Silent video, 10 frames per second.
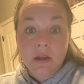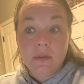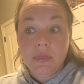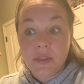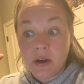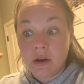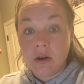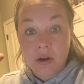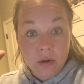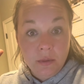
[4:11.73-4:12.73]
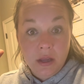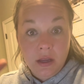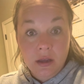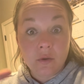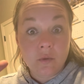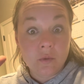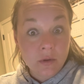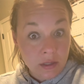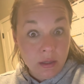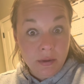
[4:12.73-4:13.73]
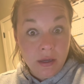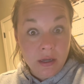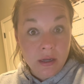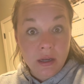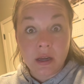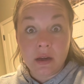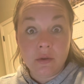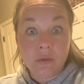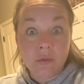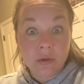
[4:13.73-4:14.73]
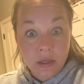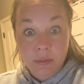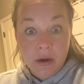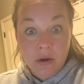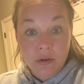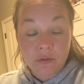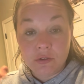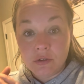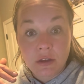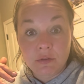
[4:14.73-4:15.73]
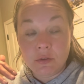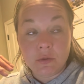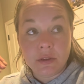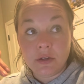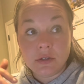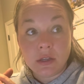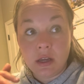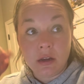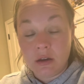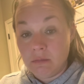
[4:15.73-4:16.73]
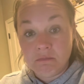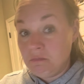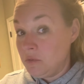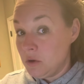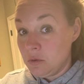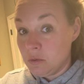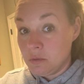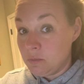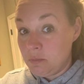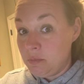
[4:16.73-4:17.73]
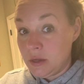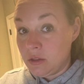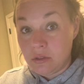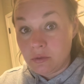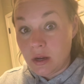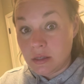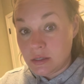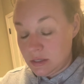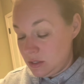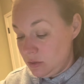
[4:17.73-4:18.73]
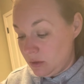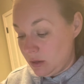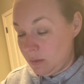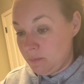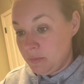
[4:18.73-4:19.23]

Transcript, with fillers: their army really big and really powerful even when there's like no big threats to them